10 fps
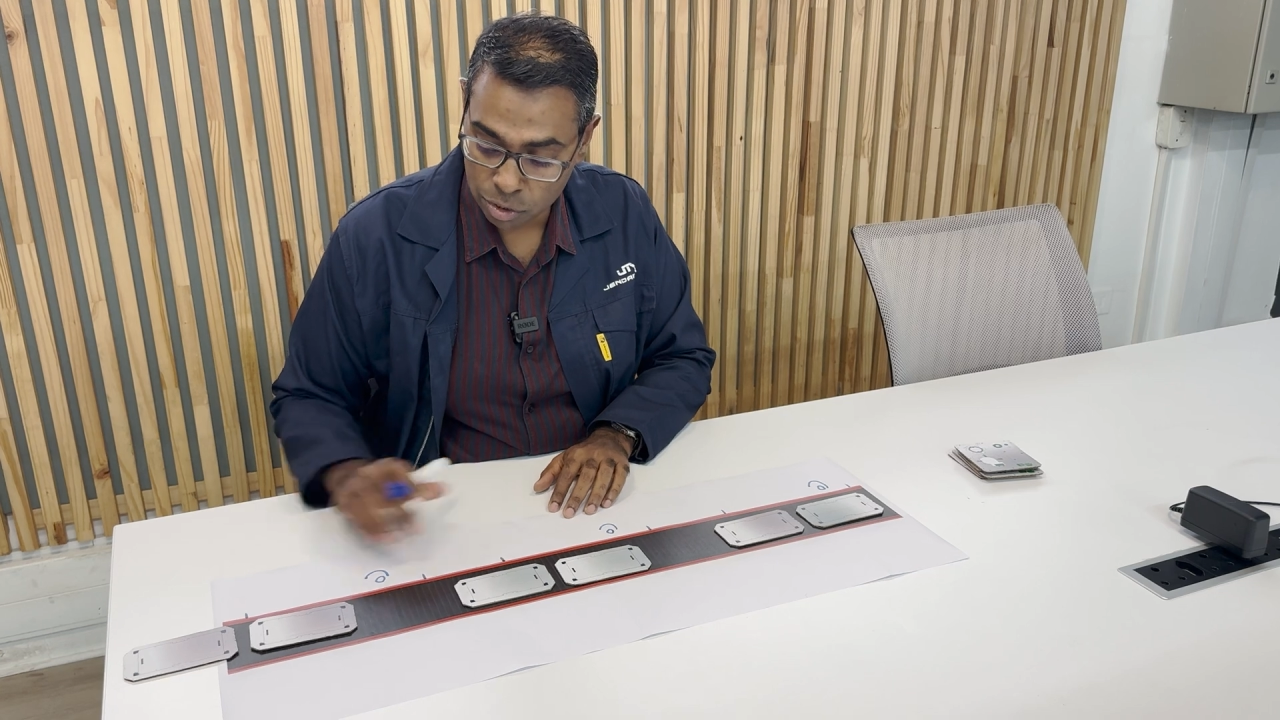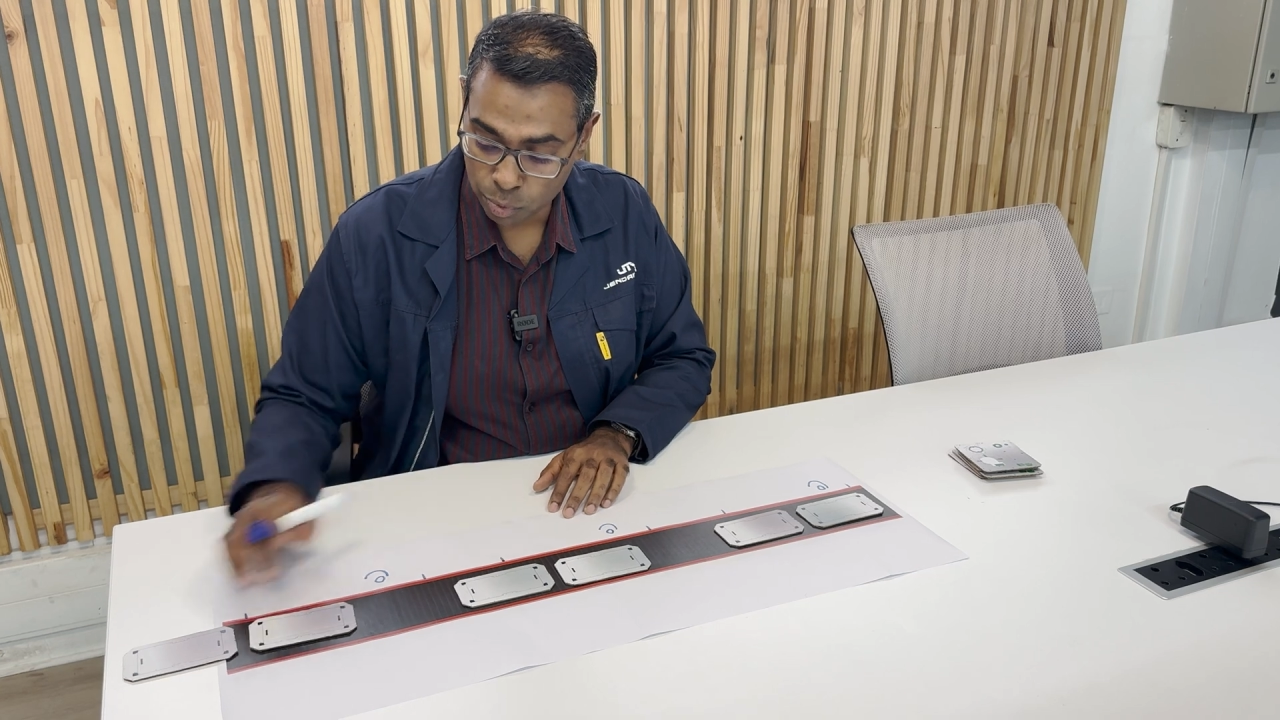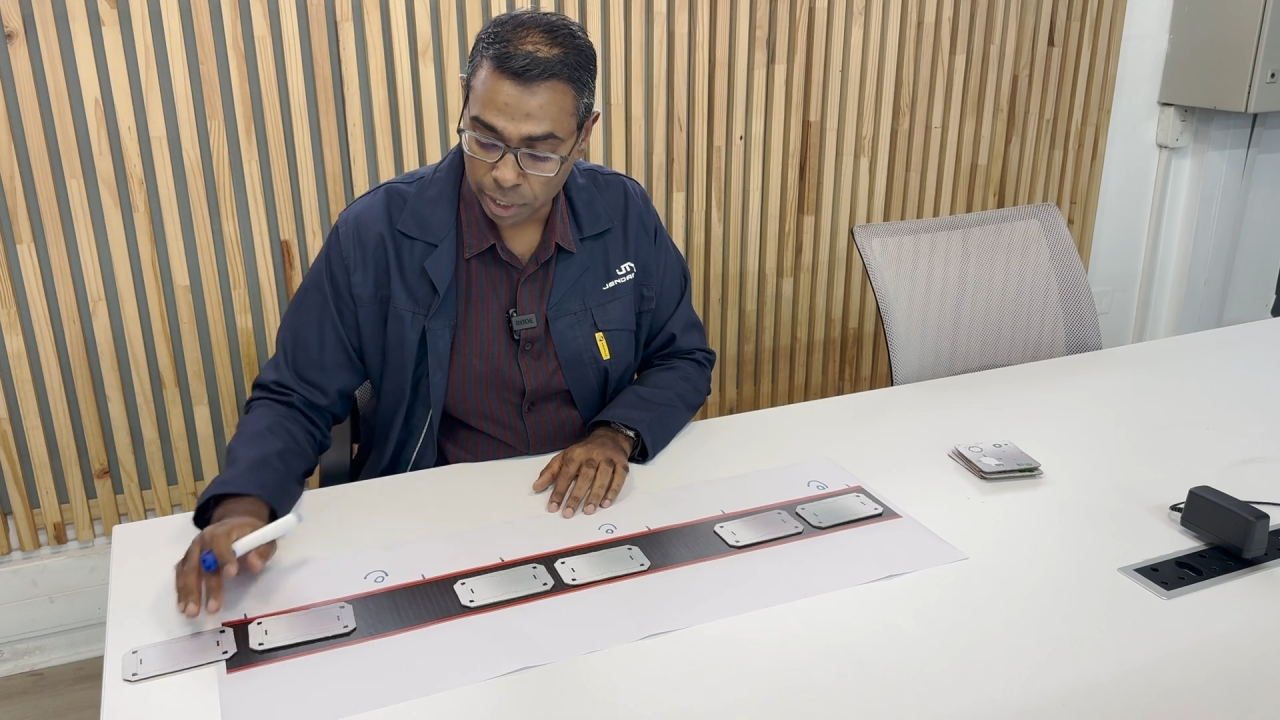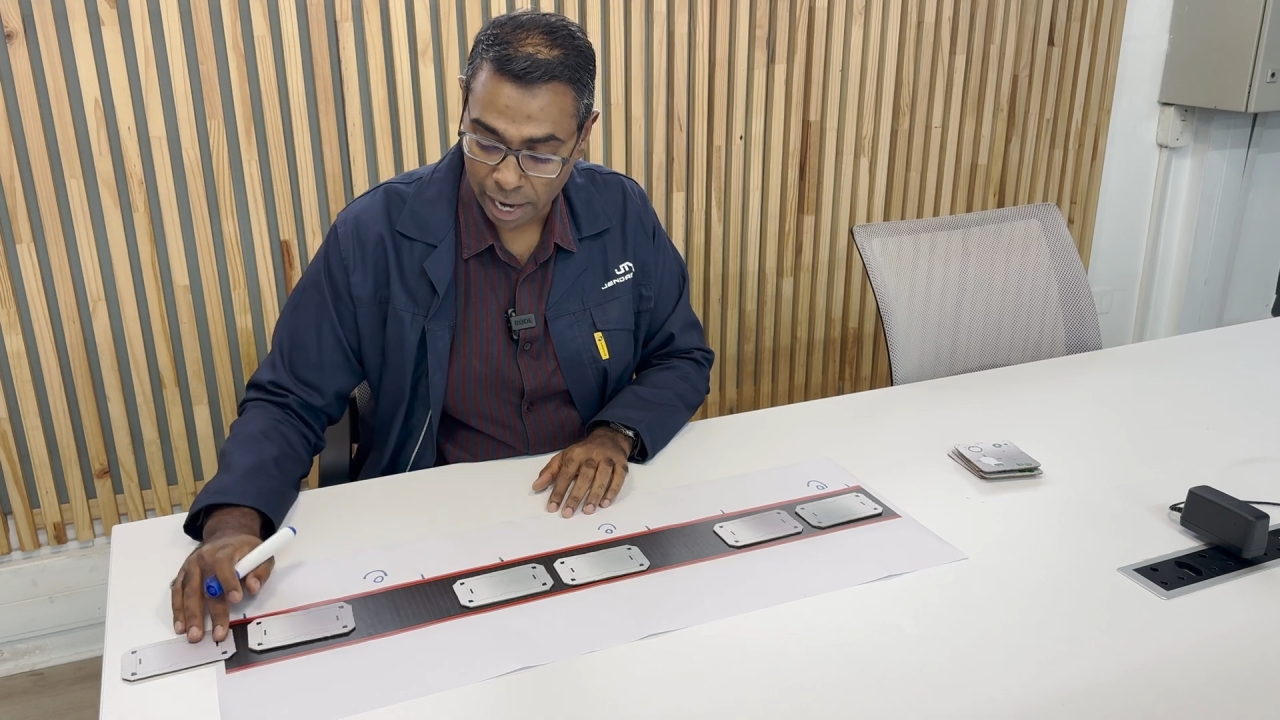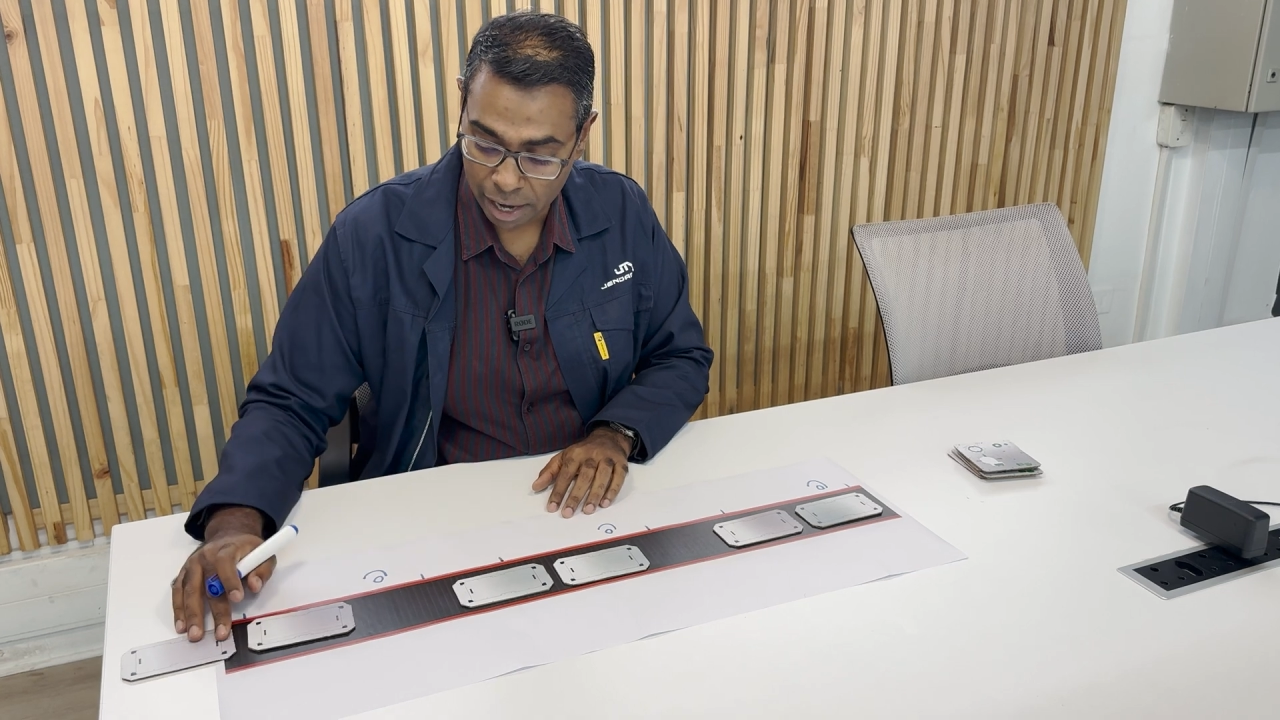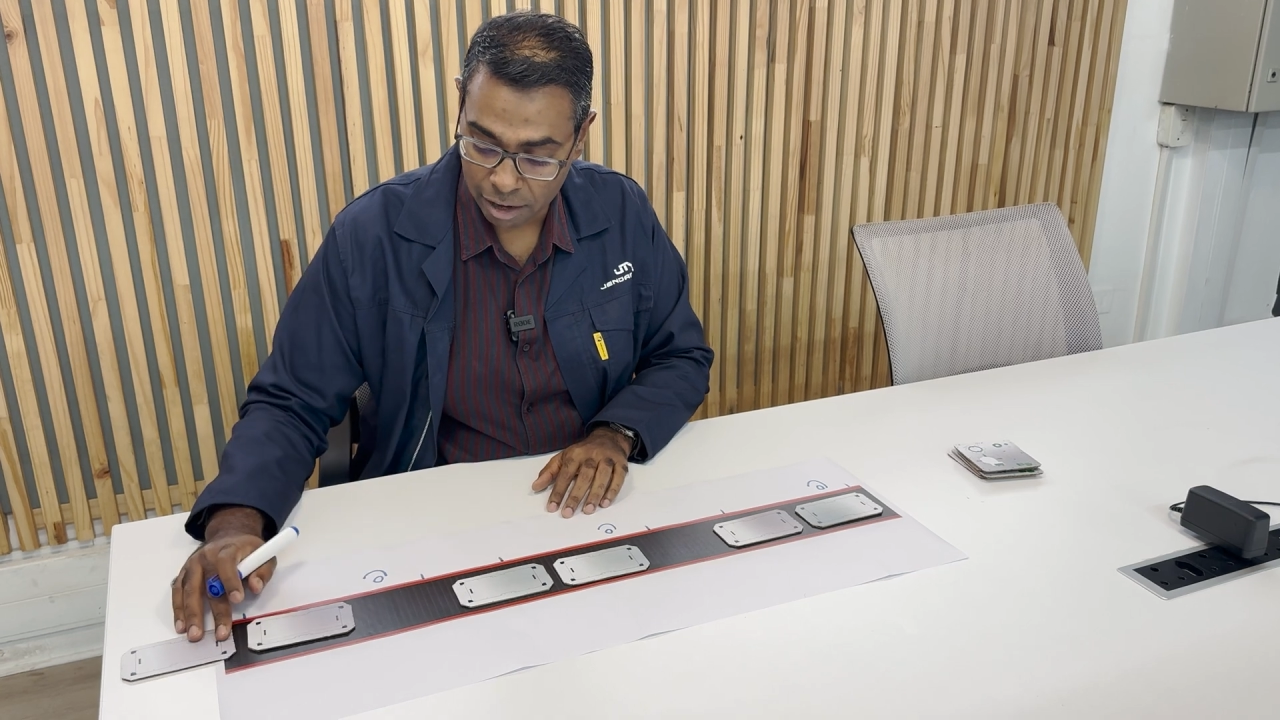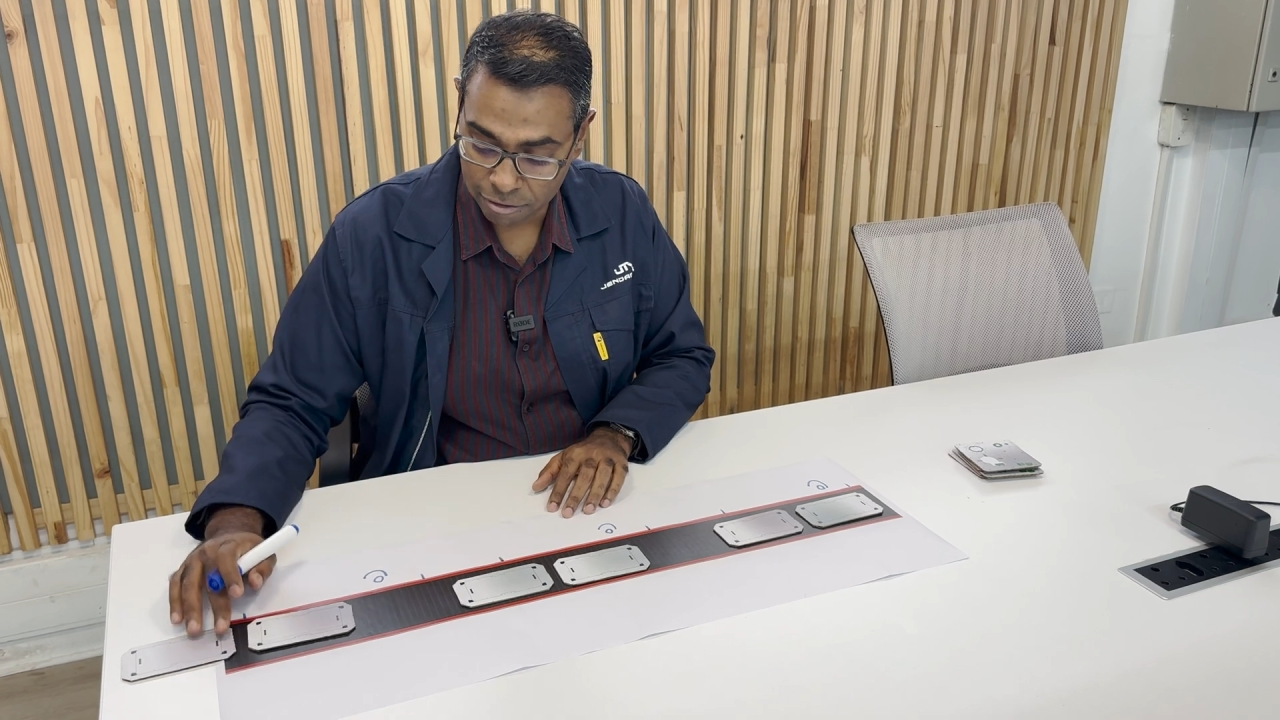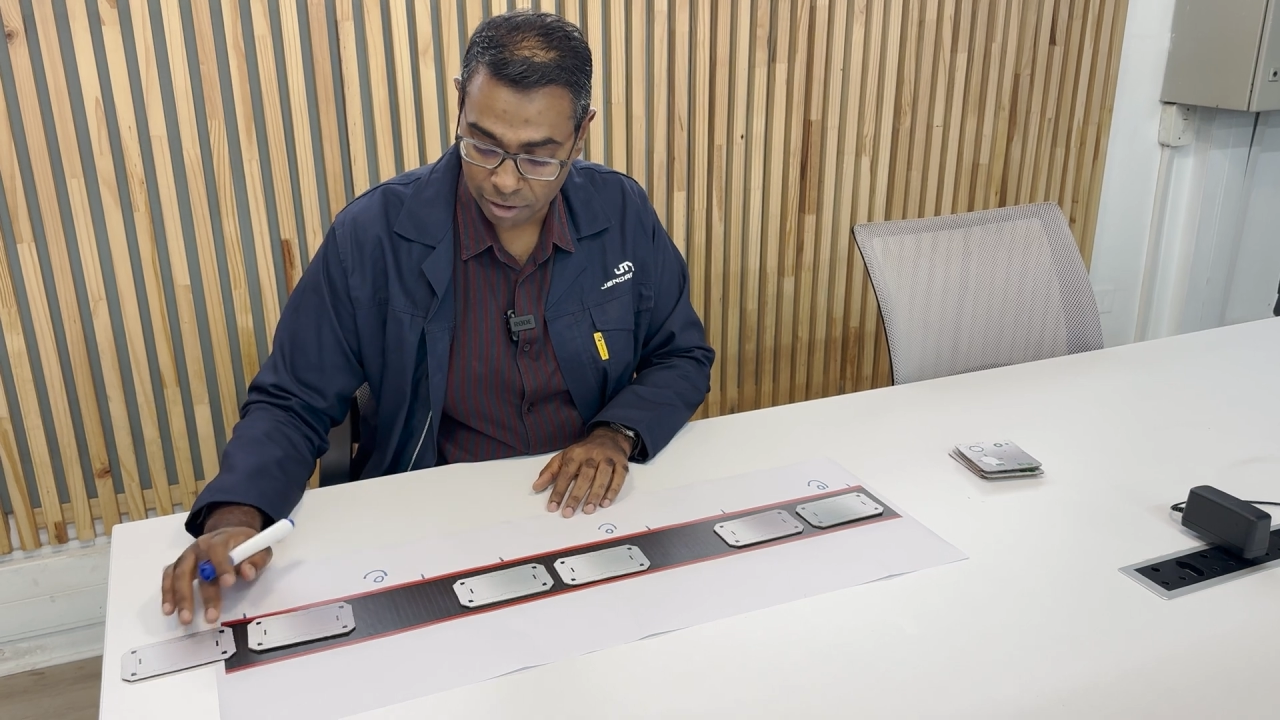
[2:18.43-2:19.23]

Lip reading: would have